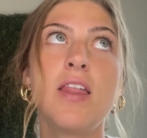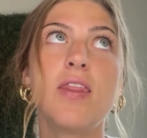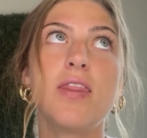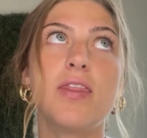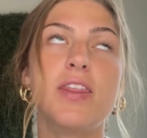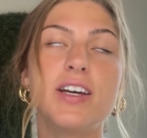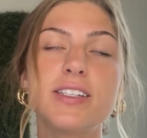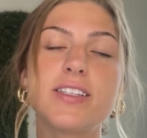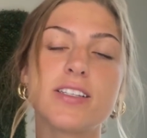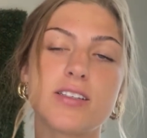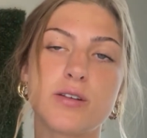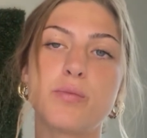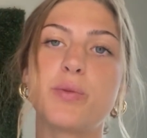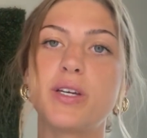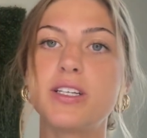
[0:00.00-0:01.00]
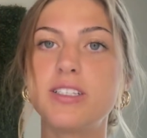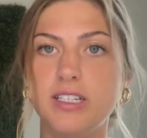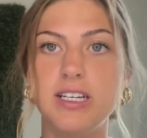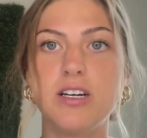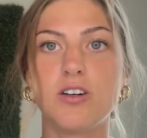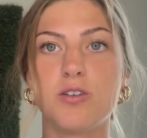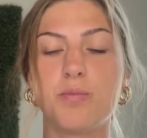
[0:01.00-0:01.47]
This is a big
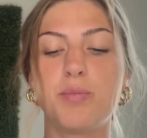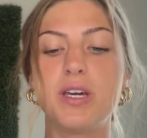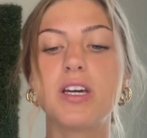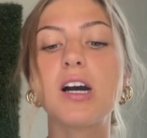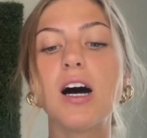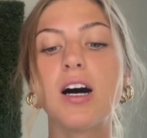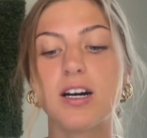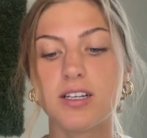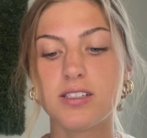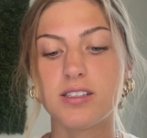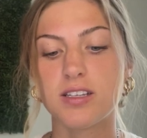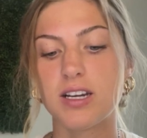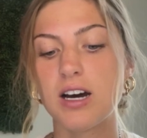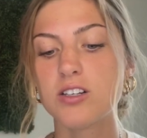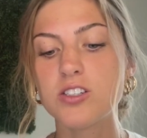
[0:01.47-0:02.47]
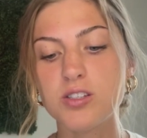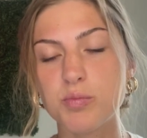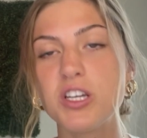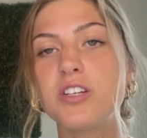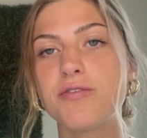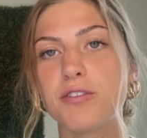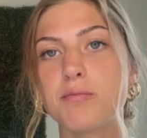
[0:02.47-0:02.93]
deal because, and I'll
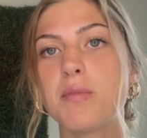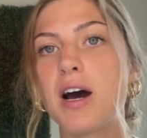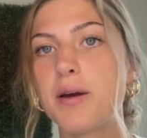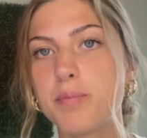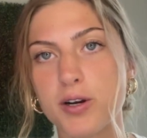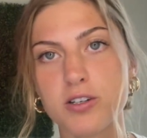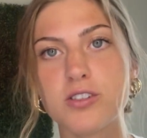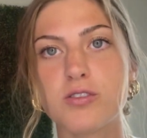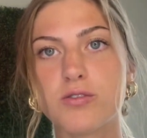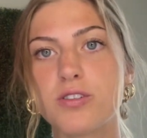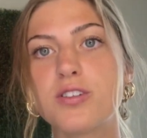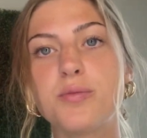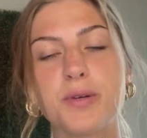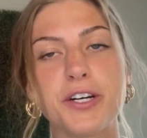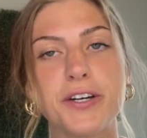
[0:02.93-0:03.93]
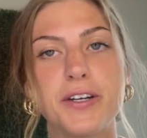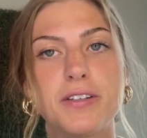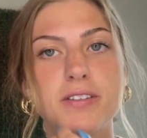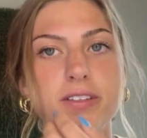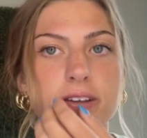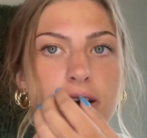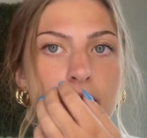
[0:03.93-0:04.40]
speak from my personal
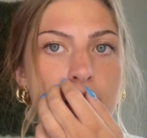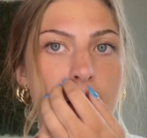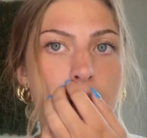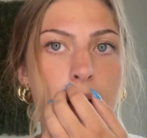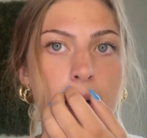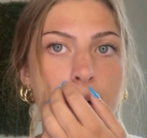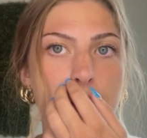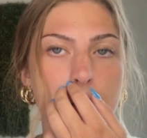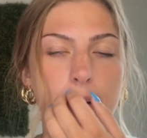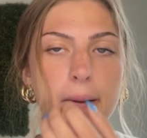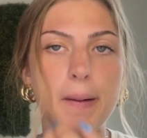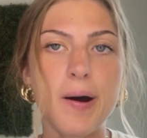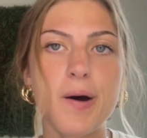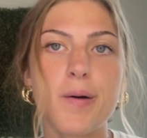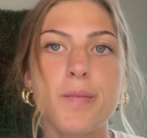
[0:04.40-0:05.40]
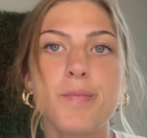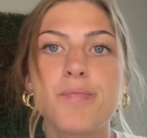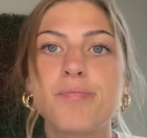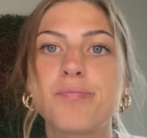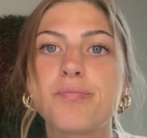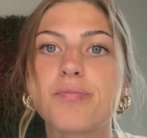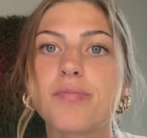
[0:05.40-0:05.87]
experience,
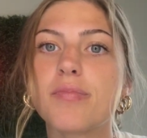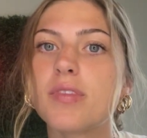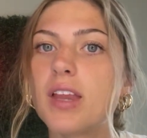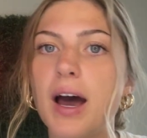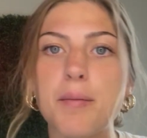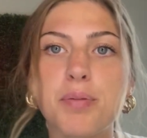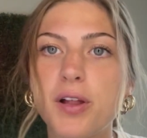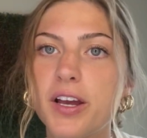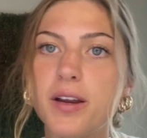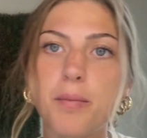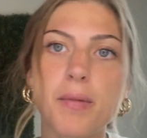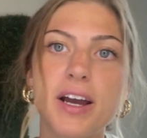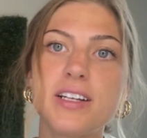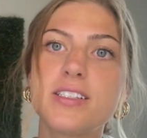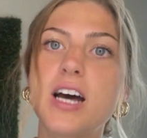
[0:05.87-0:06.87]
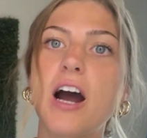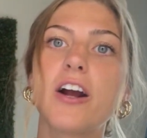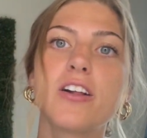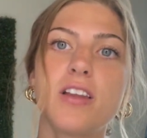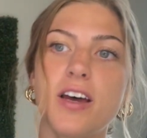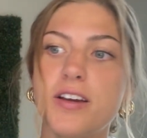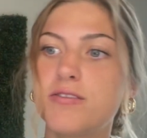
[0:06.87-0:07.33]
I played it my entire
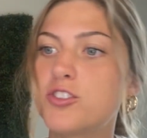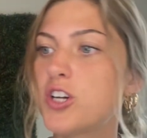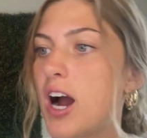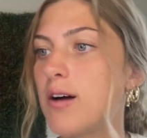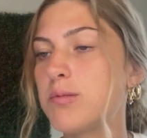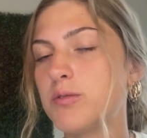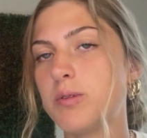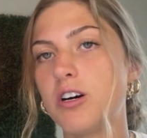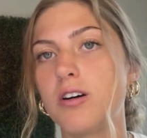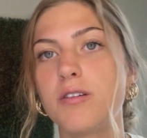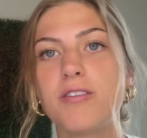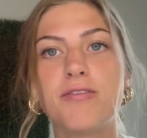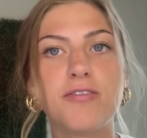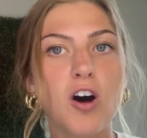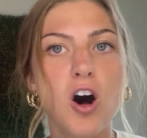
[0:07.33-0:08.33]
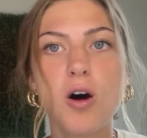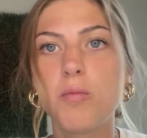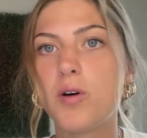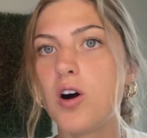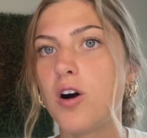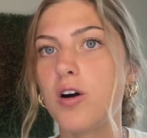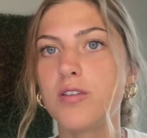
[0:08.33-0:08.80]
life. Travel ball, fall
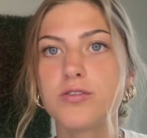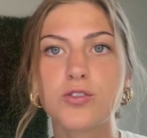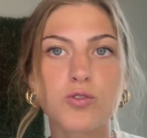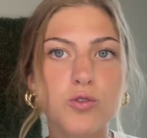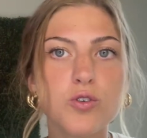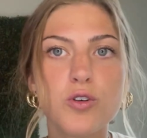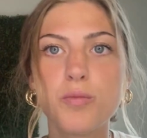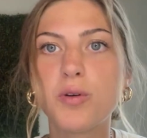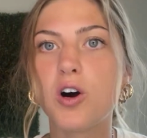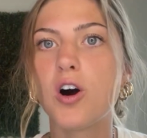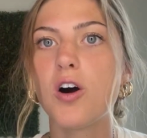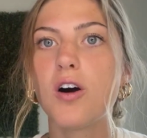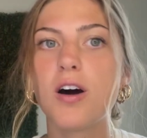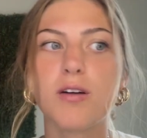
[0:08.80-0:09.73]
ball, school ball.